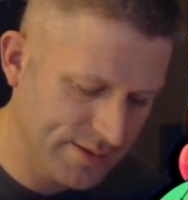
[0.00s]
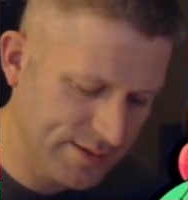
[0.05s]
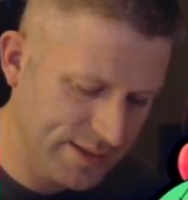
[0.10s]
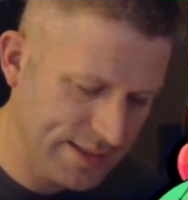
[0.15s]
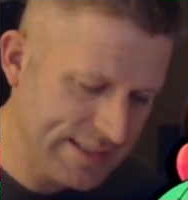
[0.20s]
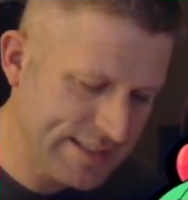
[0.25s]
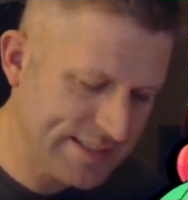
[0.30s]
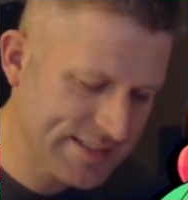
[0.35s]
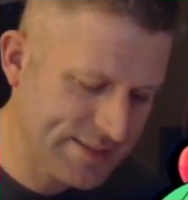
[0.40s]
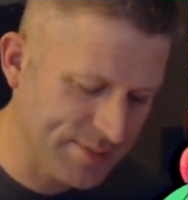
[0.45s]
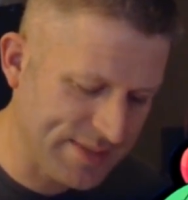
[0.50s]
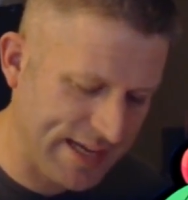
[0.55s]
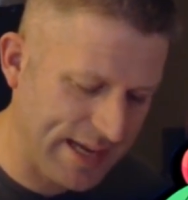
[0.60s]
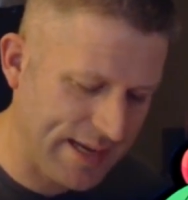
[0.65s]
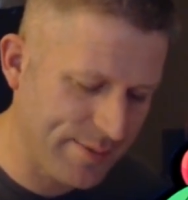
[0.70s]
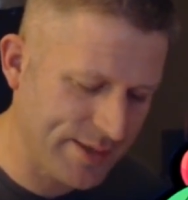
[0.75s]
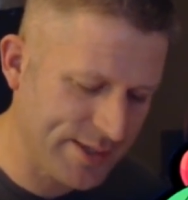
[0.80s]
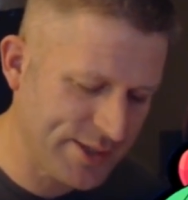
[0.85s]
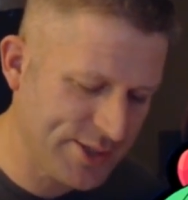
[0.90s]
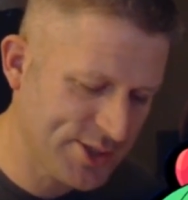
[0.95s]
He did some
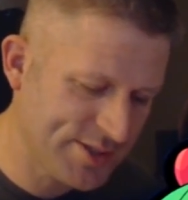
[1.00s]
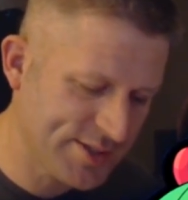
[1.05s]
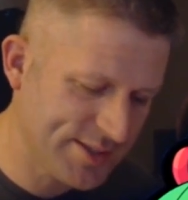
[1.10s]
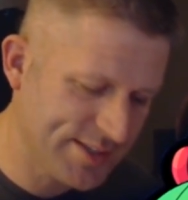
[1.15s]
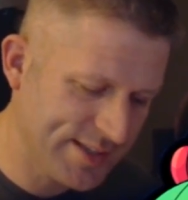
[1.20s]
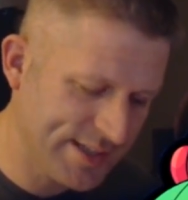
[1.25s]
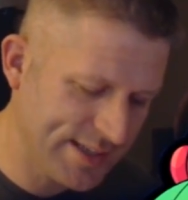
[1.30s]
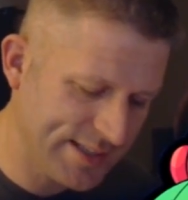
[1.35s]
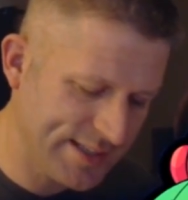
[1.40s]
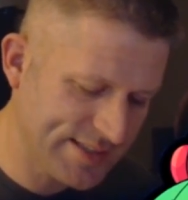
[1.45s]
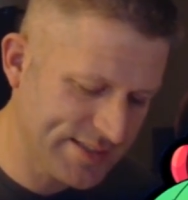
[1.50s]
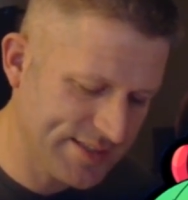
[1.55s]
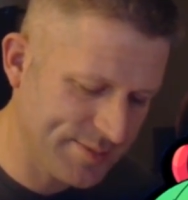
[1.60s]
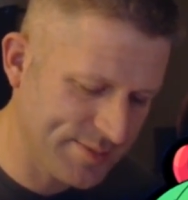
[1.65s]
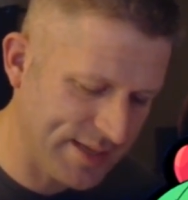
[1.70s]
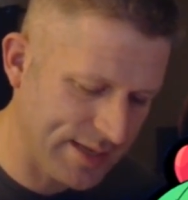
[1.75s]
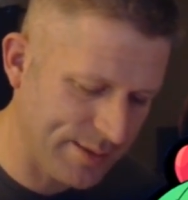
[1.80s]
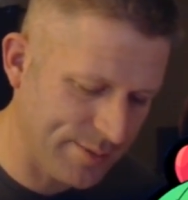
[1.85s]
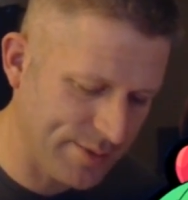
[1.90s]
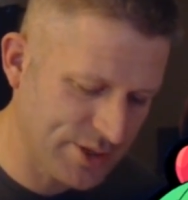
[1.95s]
damage. He did some
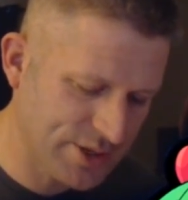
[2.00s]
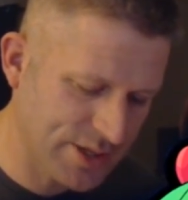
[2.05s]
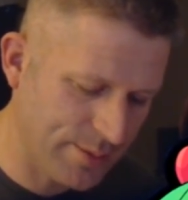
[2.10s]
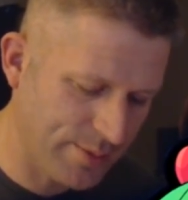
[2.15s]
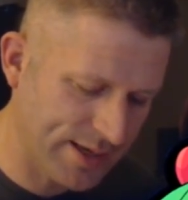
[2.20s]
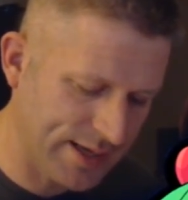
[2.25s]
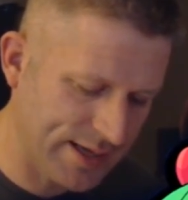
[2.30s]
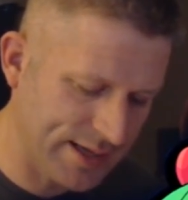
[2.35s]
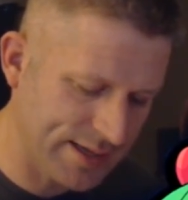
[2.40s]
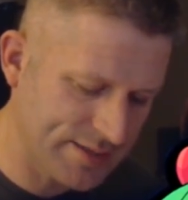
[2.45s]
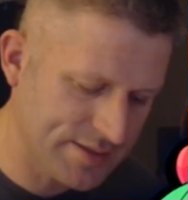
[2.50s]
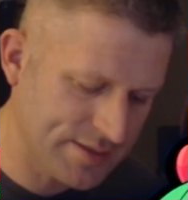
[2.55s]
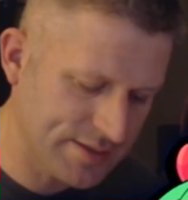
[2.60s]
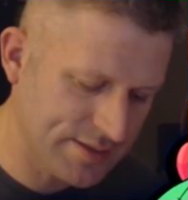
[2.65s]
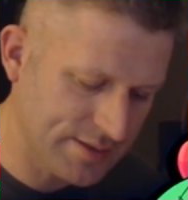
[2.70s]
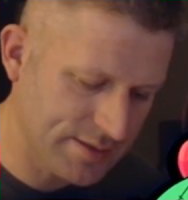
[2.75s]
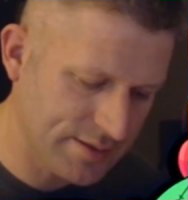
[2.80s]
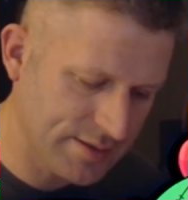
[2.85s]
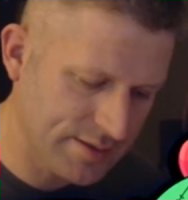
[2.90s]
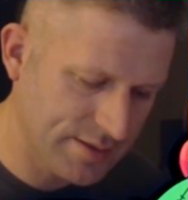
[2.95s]
damage. Come on, guys.
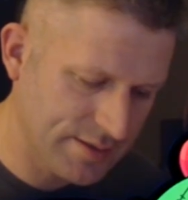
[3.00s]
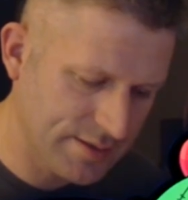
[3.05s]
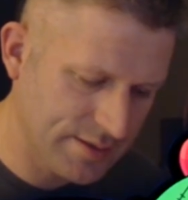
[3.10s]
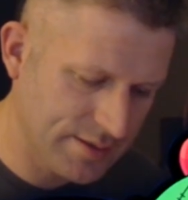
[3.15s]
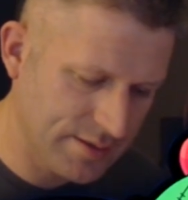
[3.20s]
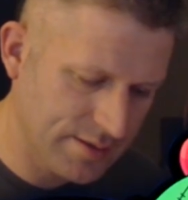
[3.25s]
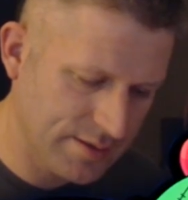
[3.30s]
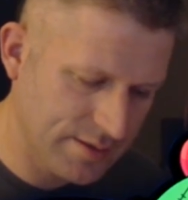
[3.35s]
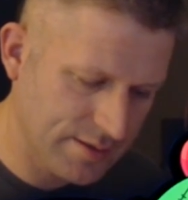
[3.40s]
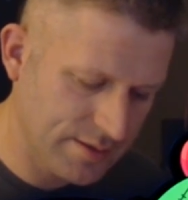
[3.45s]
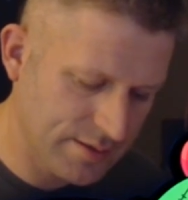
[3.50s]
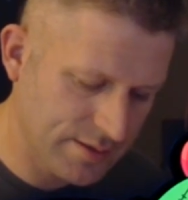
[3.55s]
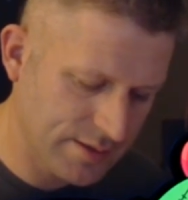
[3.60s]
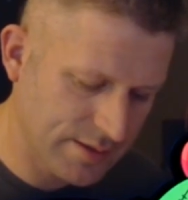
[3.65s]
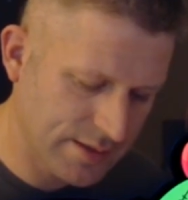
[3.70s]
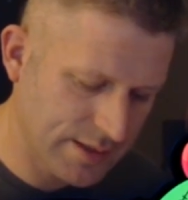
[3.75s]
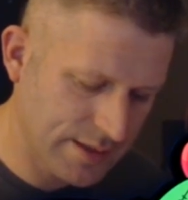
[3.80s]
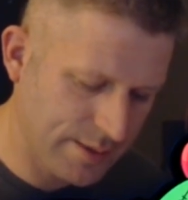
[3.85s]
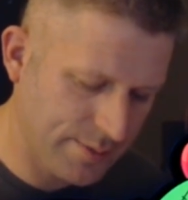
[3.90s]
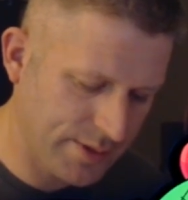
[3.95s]

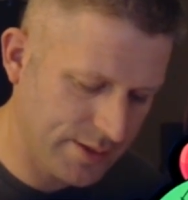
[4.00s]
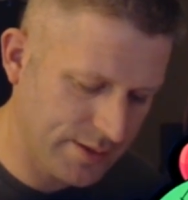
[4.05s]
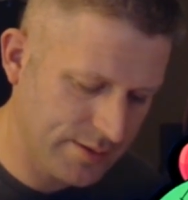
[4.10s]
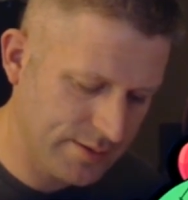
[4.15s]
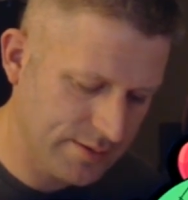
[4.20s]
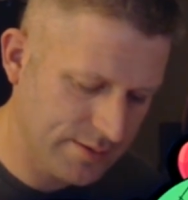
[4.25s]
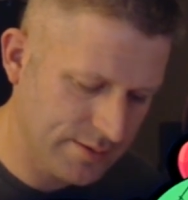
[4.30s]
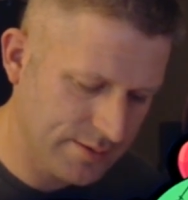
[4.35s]
Come on.